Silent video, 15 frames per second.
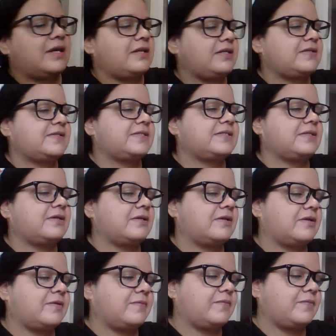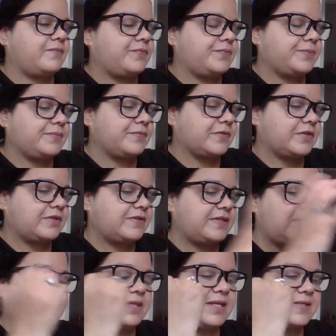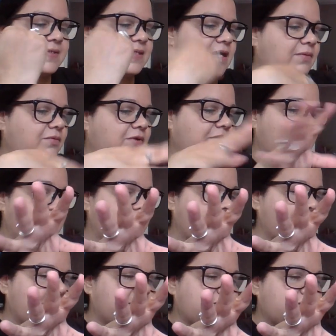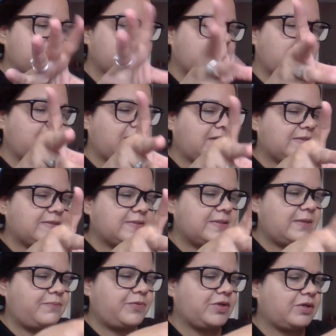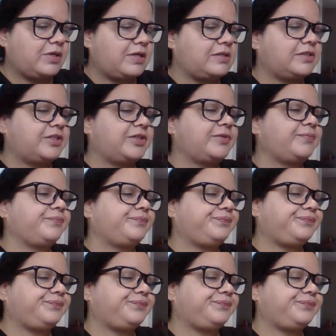that is same thing as that one. Everything's the same except the color.